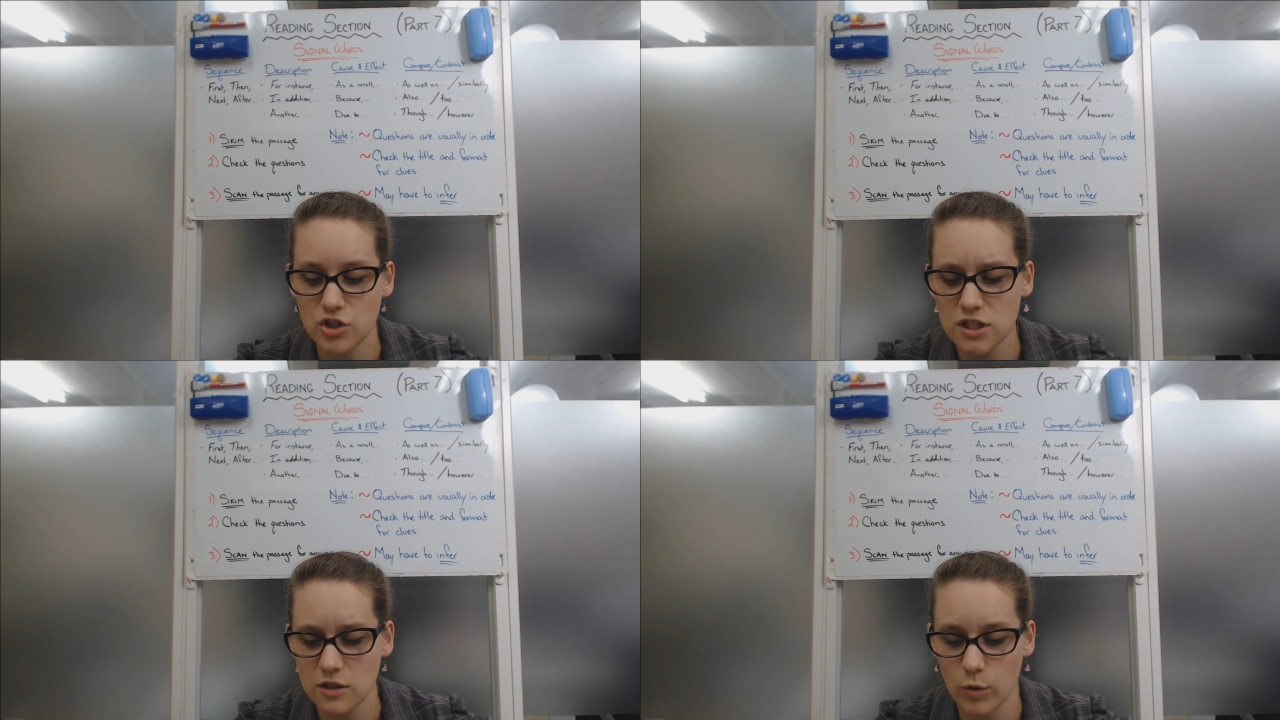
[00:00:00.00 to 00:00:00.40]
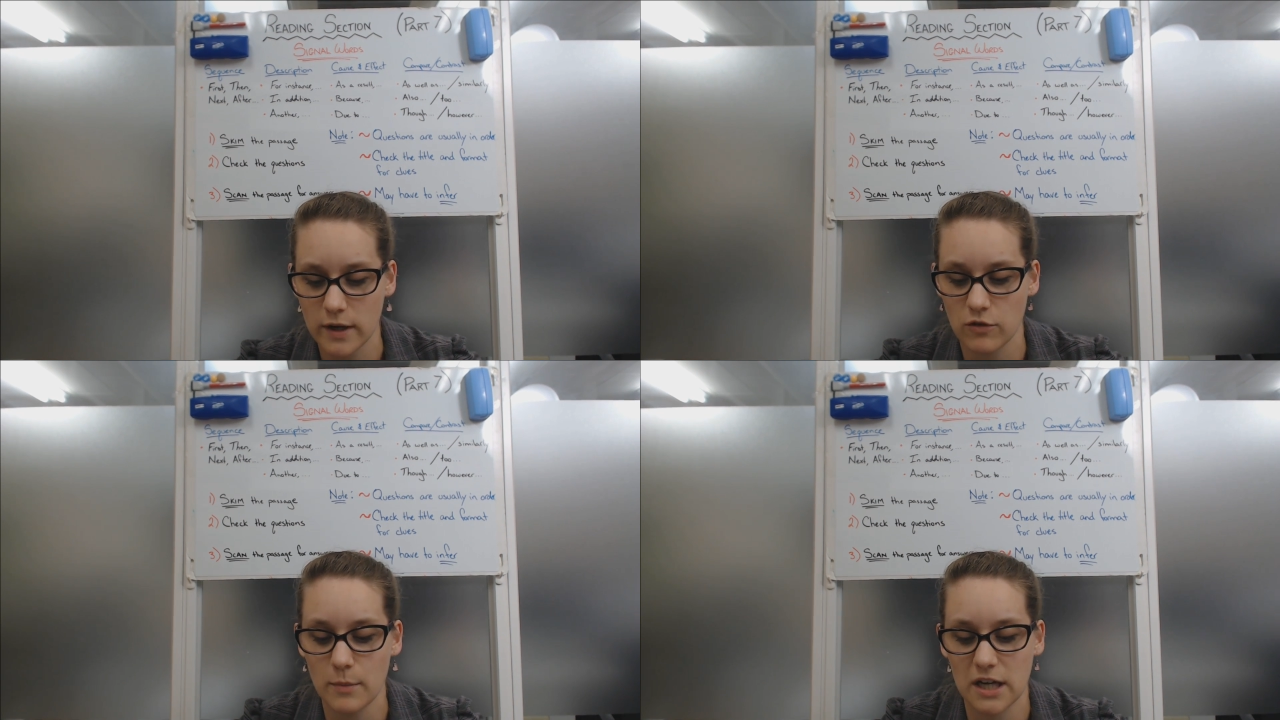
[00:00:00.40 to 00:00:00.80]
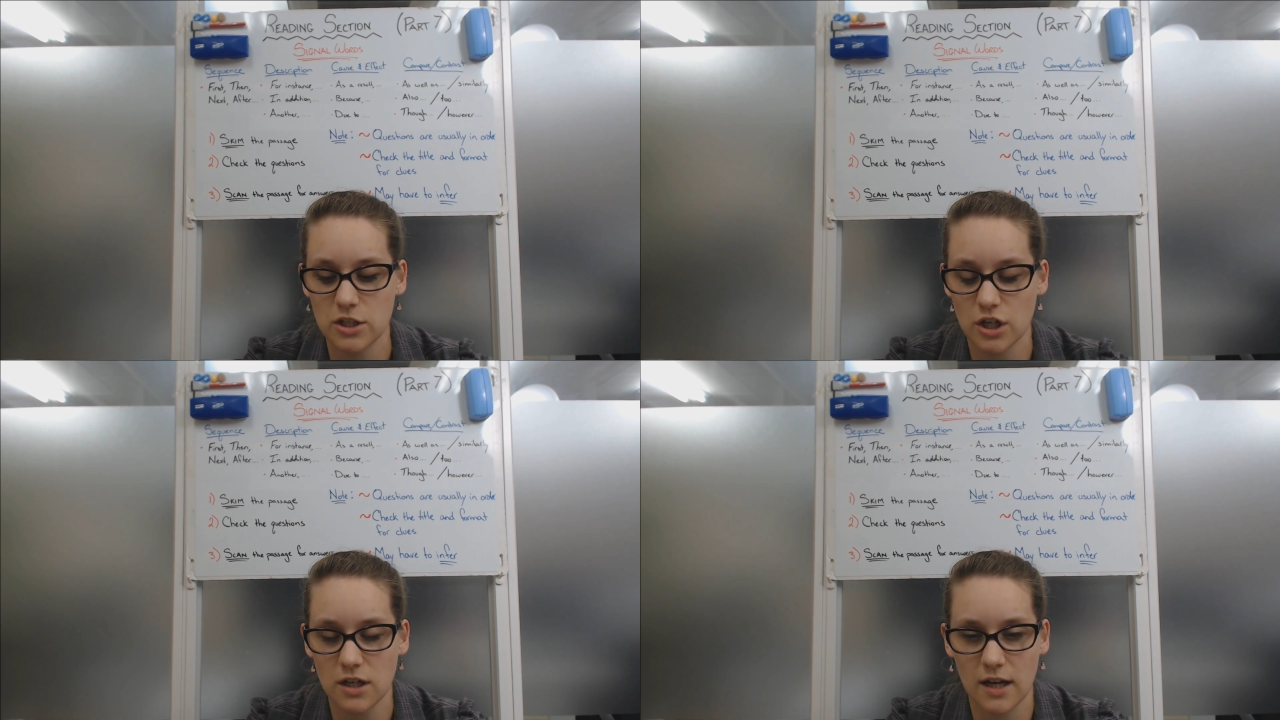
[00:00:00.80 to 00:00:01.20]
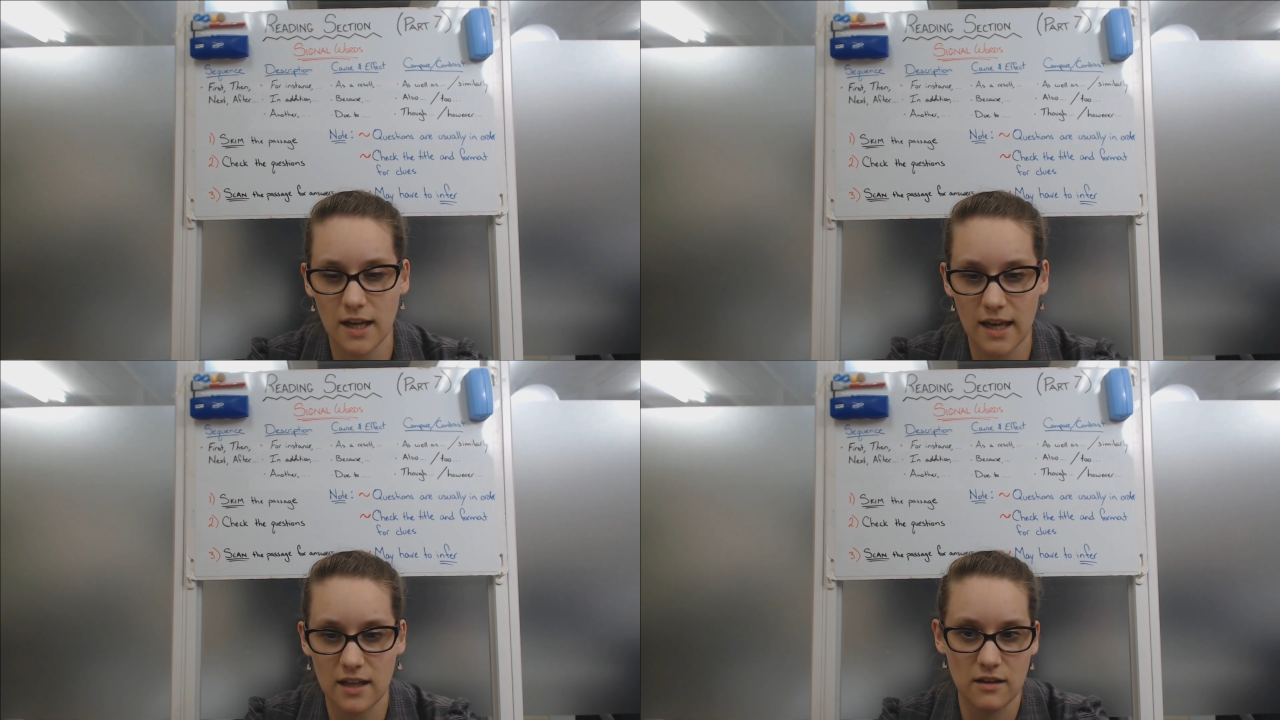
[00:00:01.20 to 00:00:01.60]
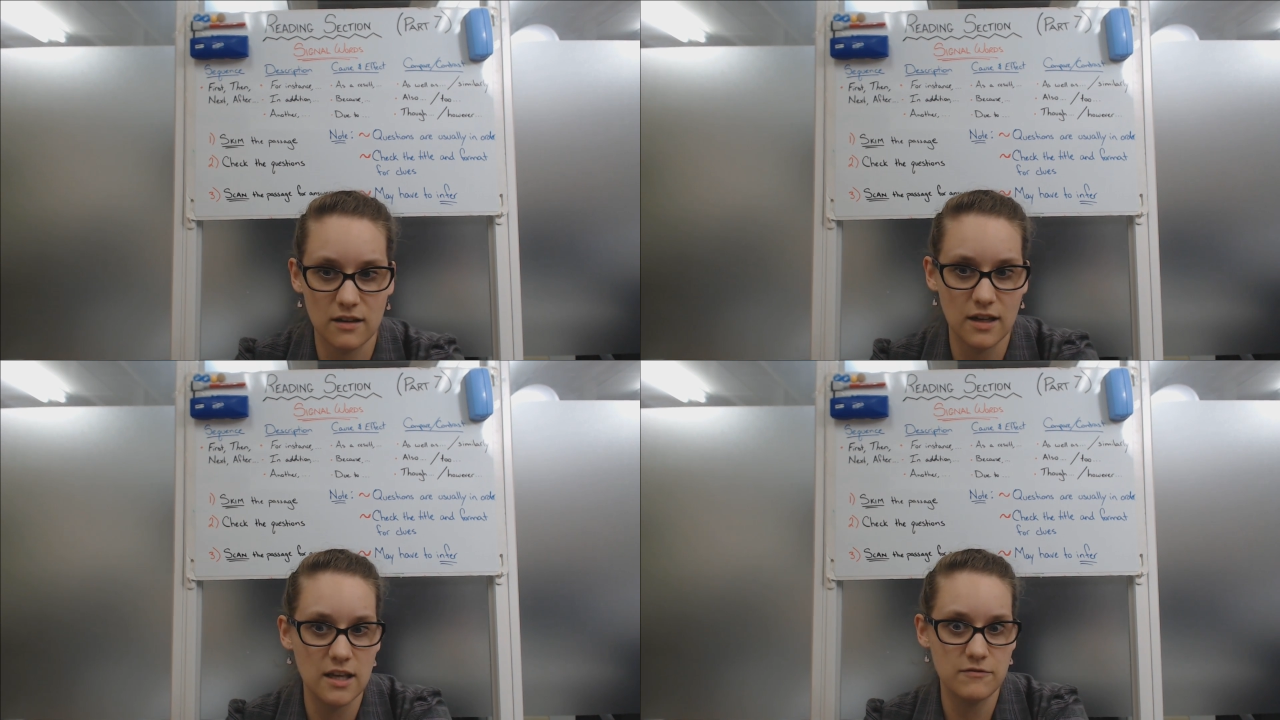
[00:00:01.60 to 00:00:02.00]
Just a quick reminder,
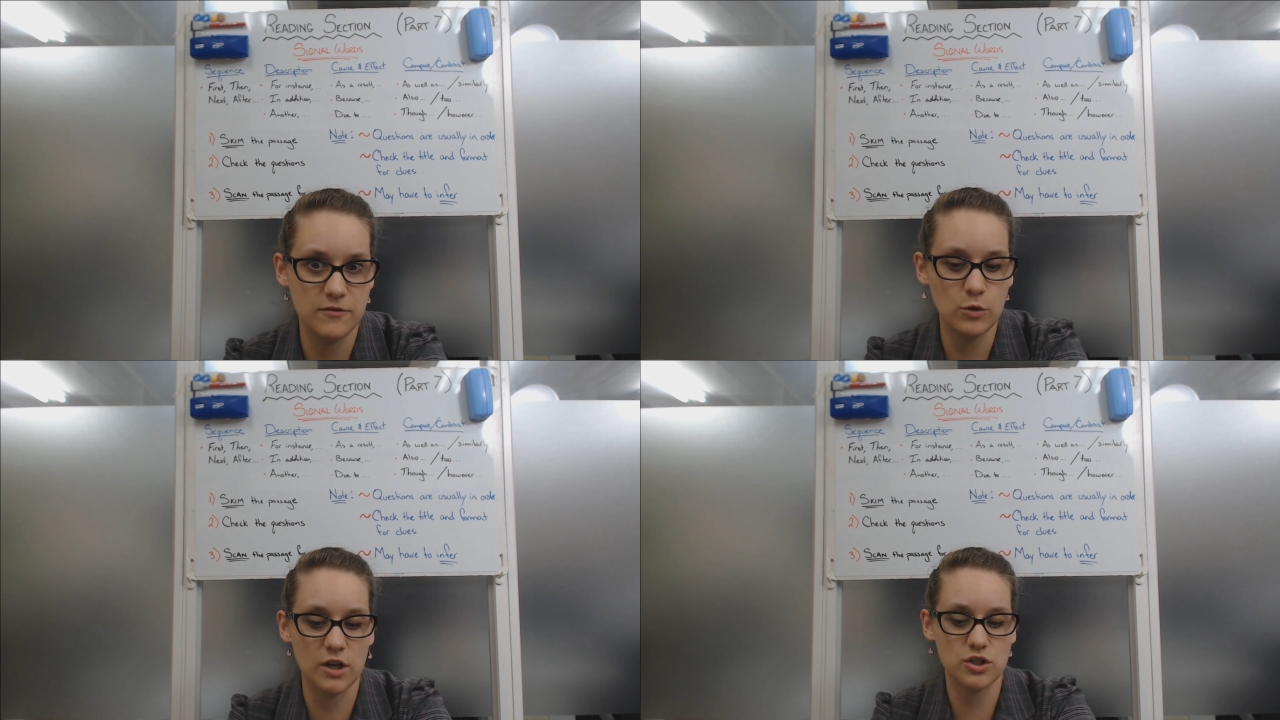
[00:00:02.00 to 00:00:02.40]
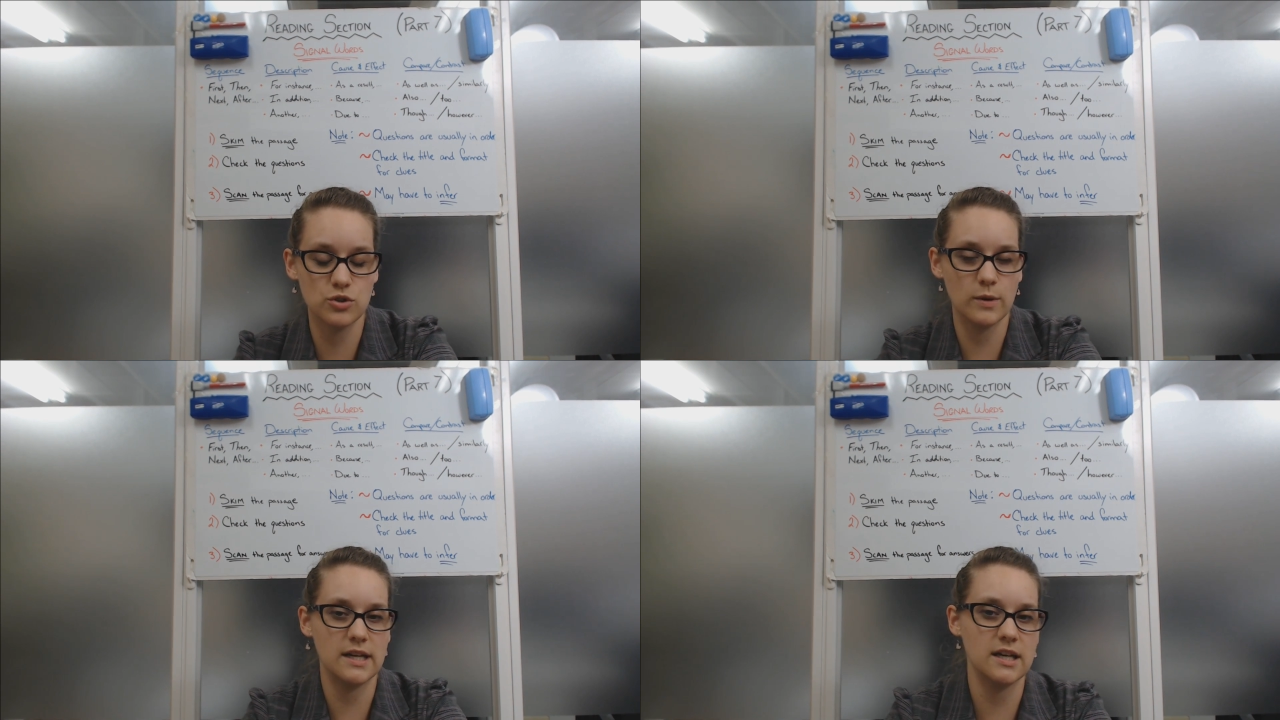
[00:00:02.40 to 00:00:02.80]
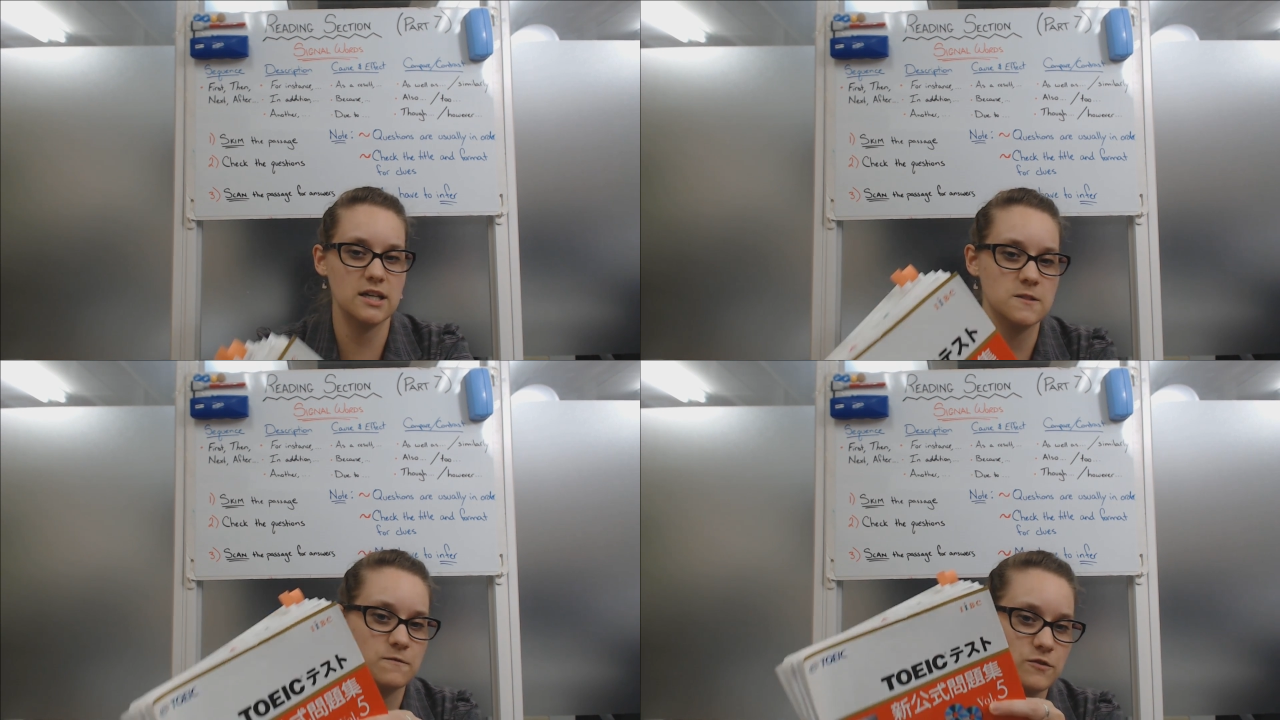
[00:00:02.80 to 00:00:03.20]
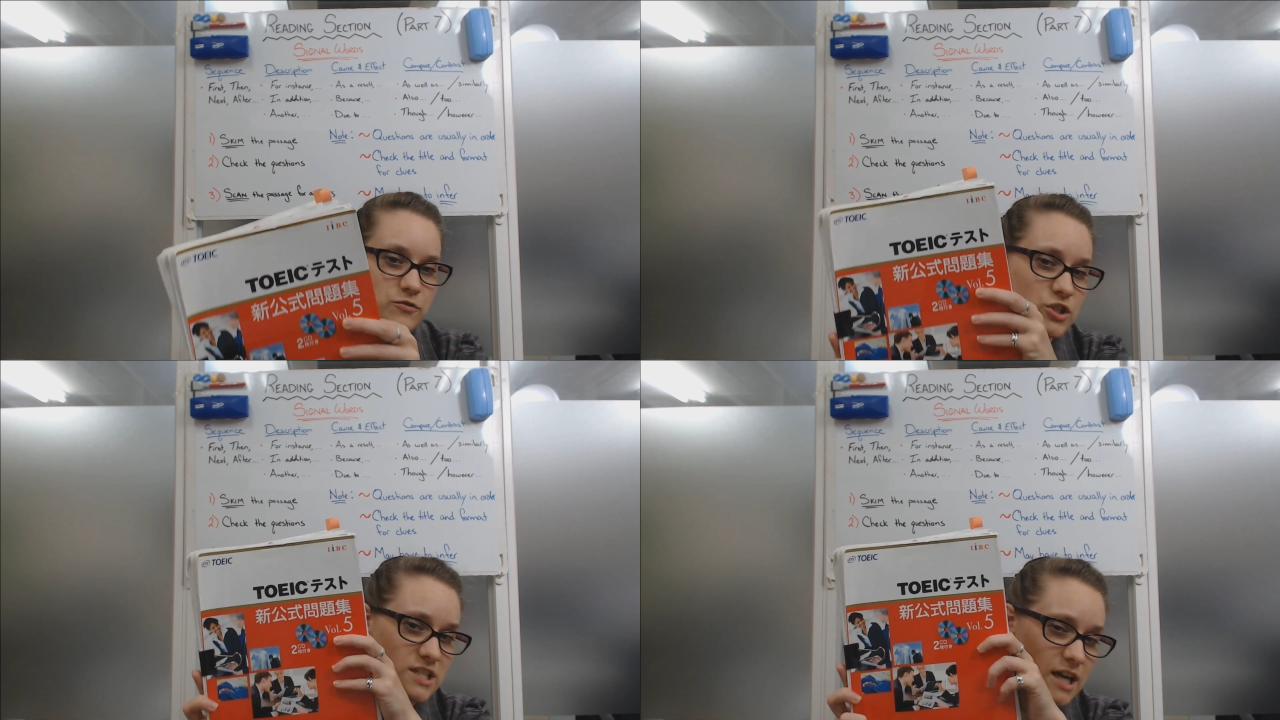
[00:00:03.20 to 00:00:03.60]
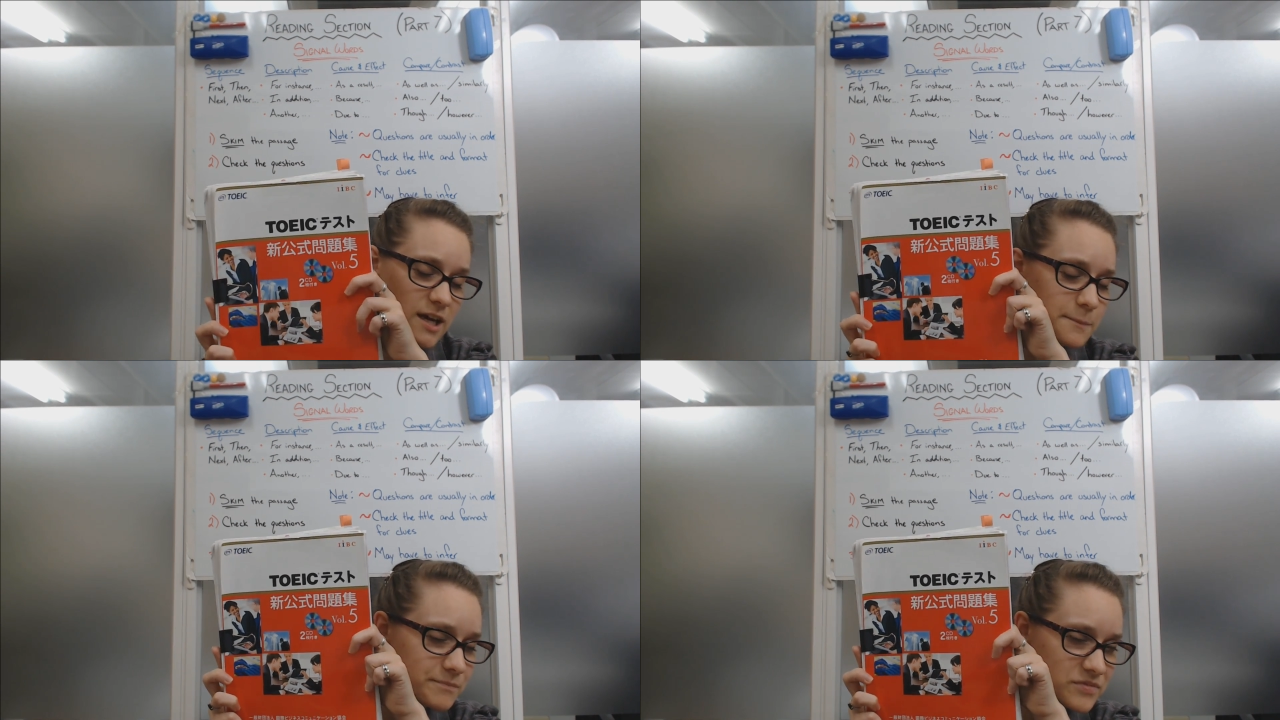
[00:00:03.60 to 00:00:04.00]
again, if you are joining us for the first
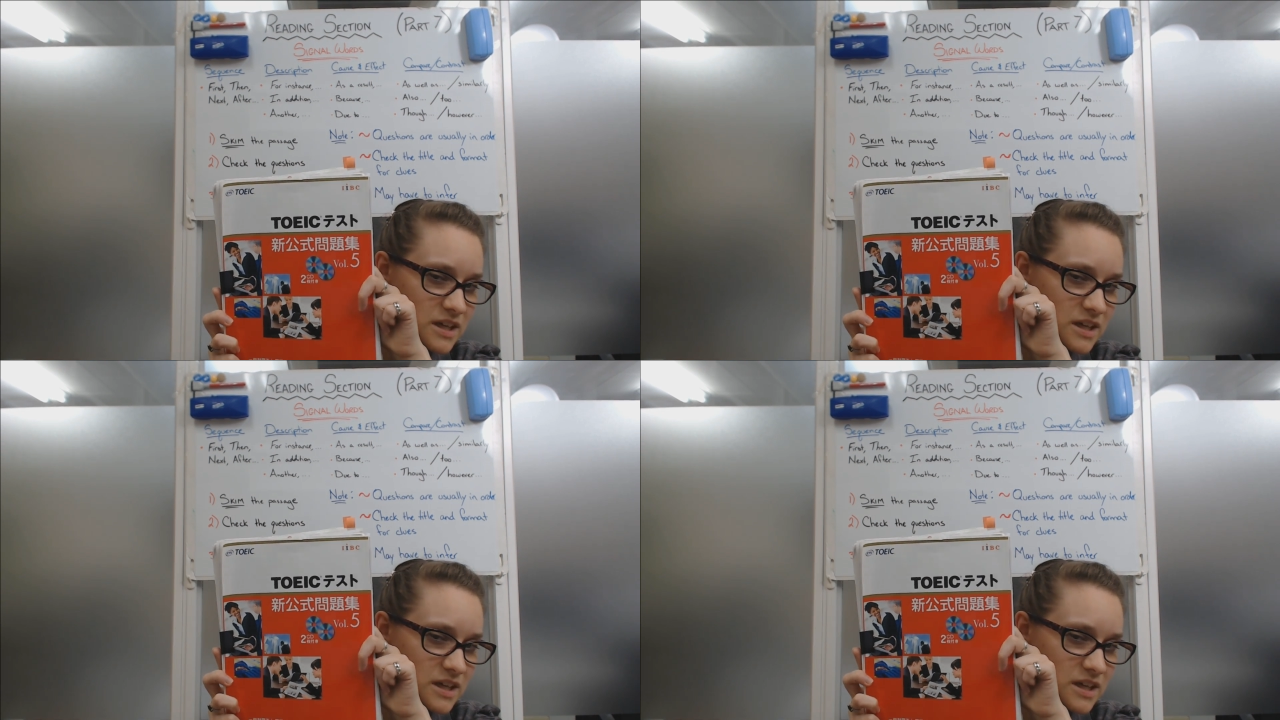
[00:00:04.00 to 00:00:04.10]
time,